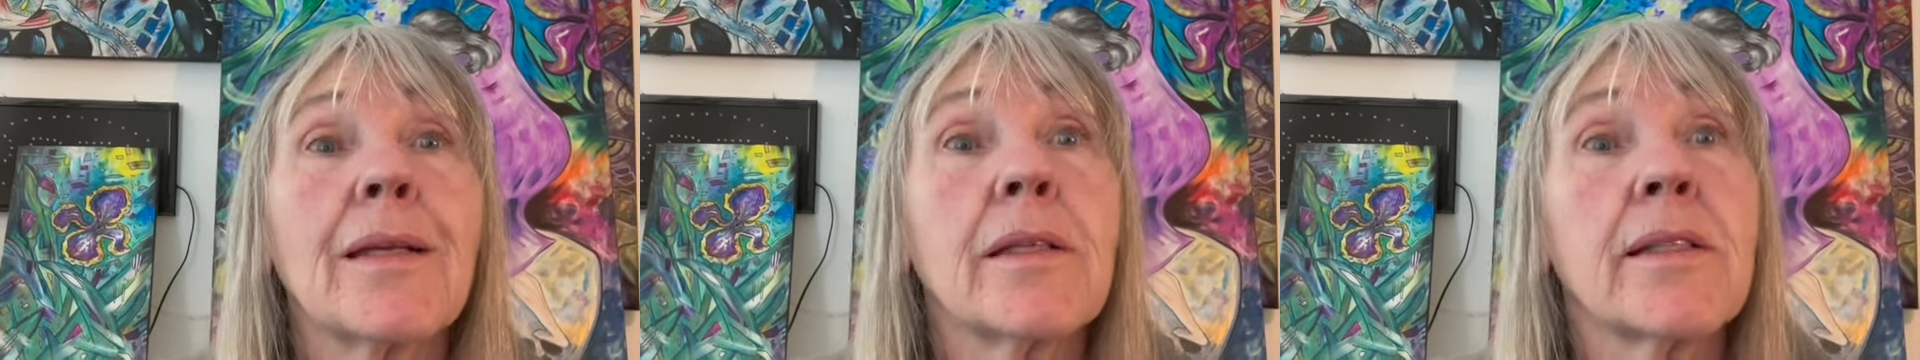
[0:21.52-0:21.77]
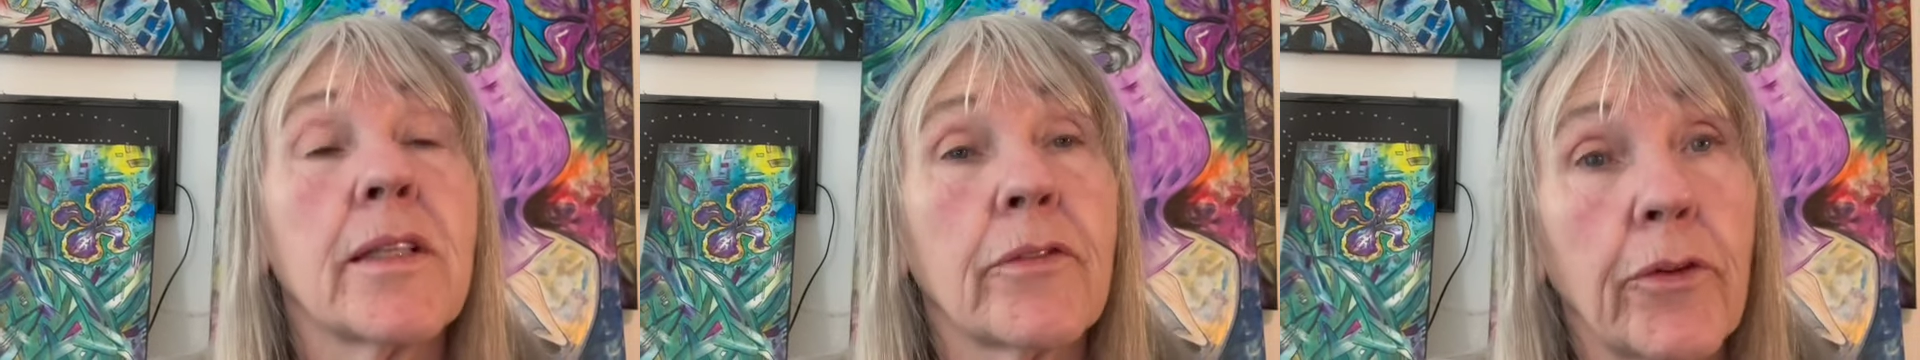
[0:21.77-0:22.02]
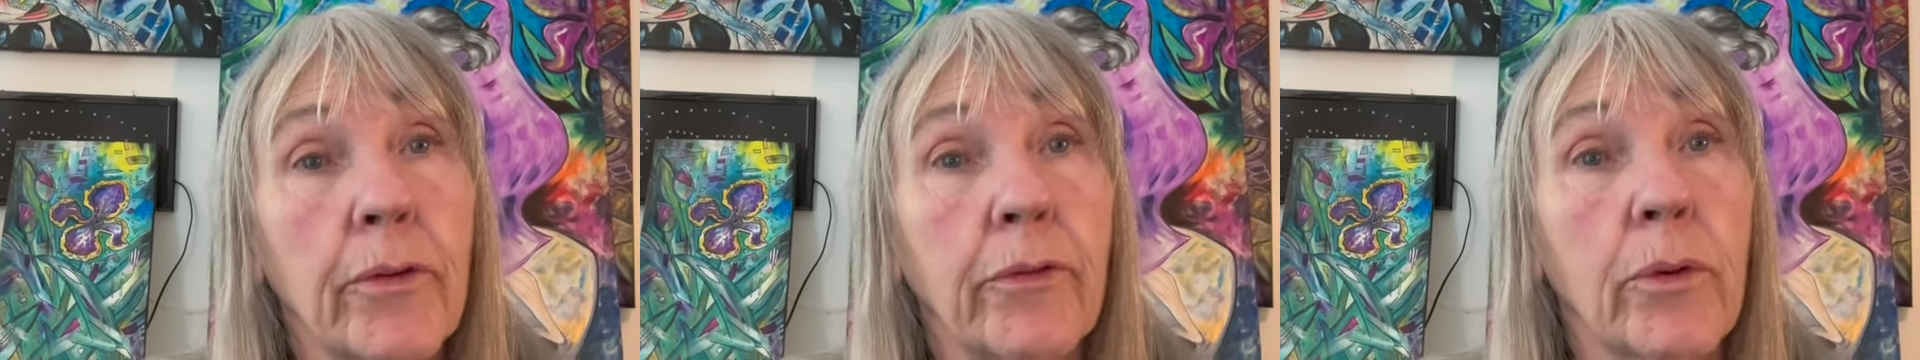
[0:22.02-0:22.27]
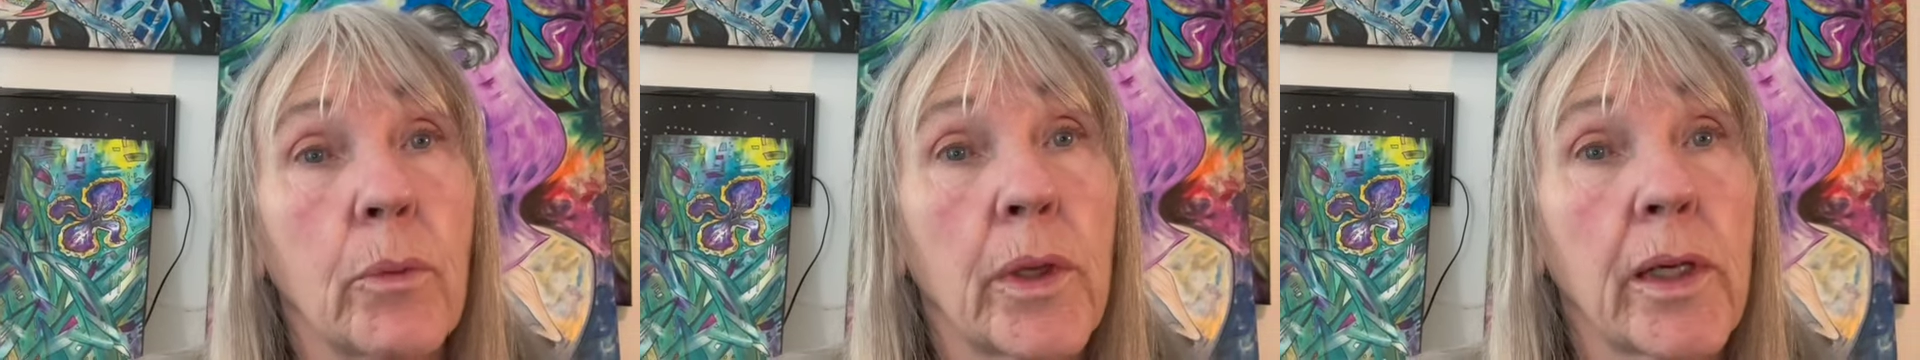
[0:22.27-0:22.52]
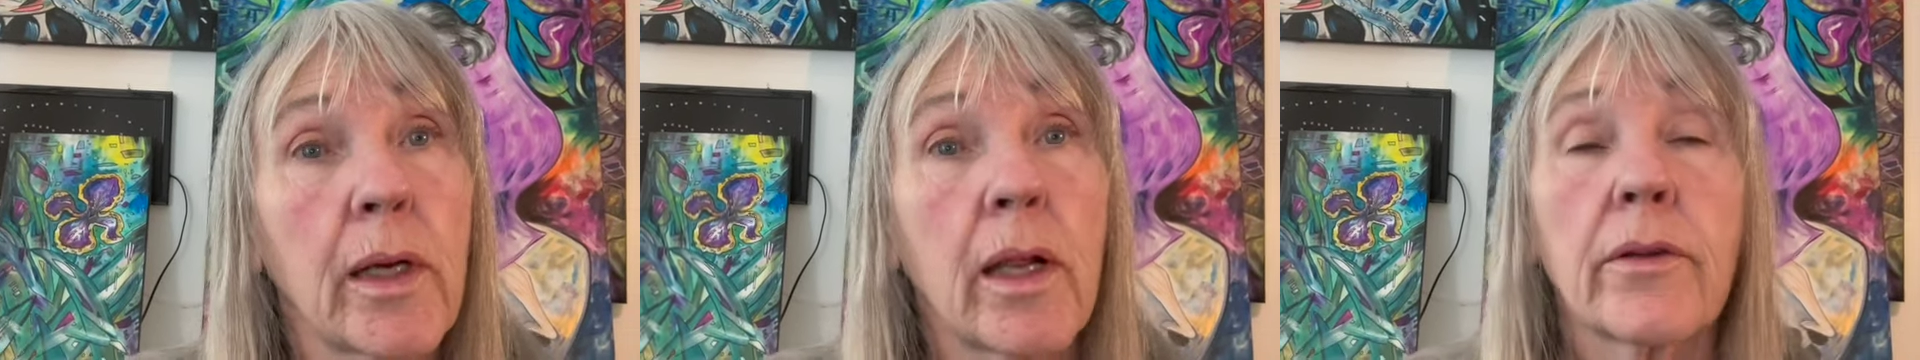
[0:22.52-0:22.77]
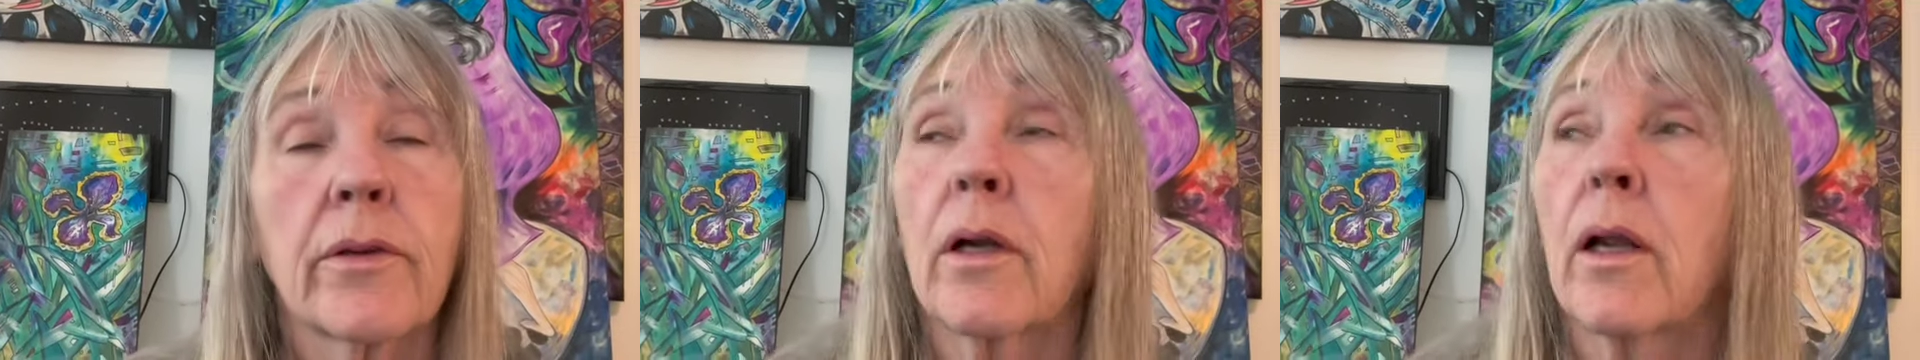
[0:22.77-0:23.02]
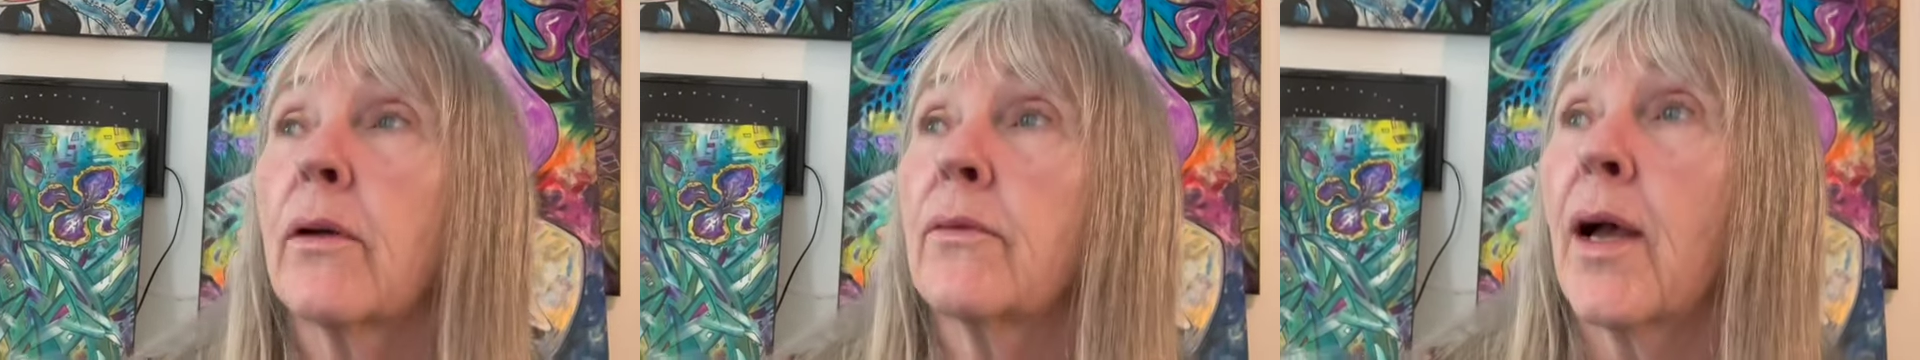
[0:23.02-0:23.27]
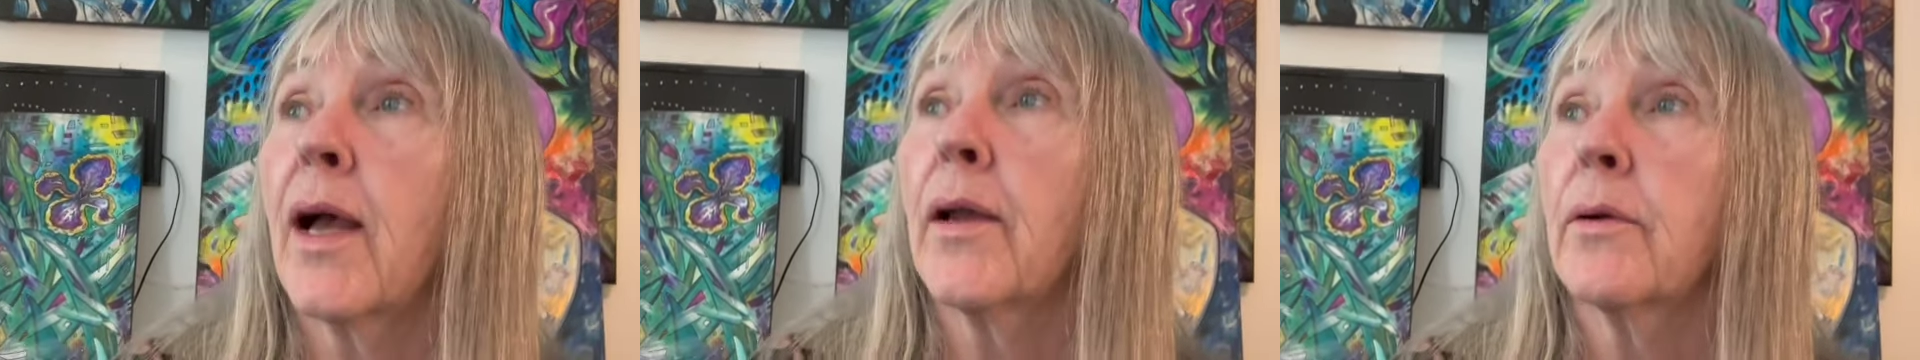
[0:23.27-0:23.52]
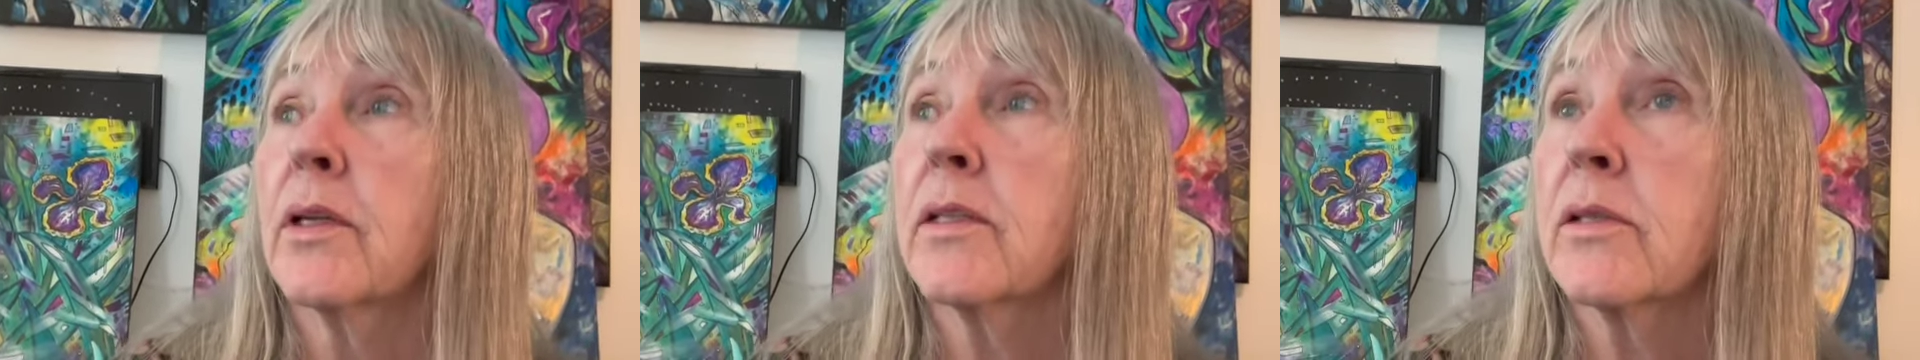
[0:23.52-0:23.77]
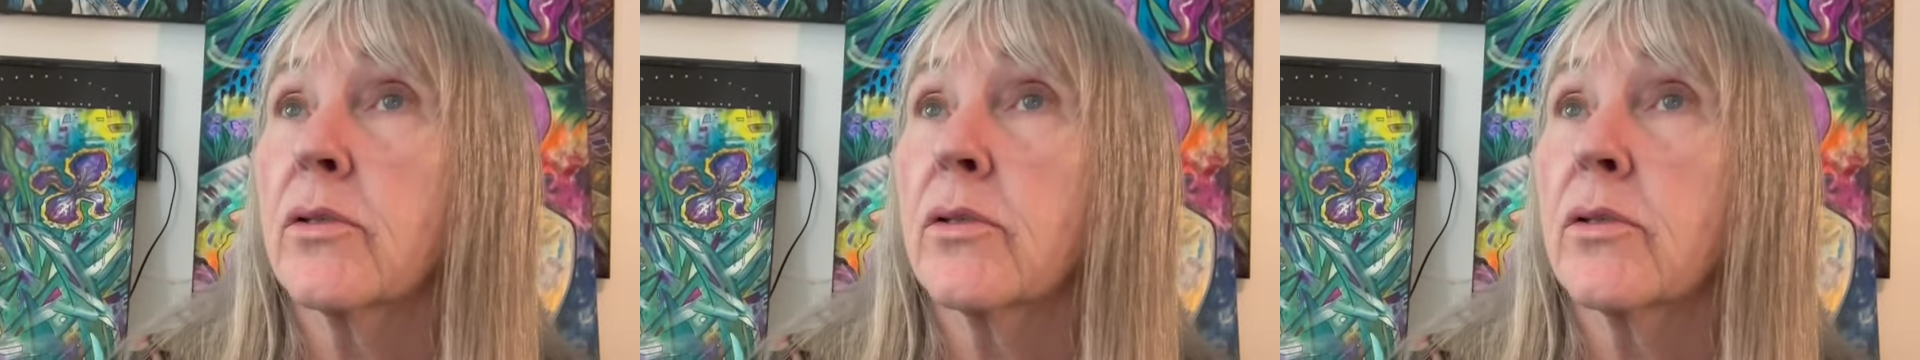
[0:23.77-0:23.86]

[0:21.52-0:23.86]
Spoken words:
different from one another of iris,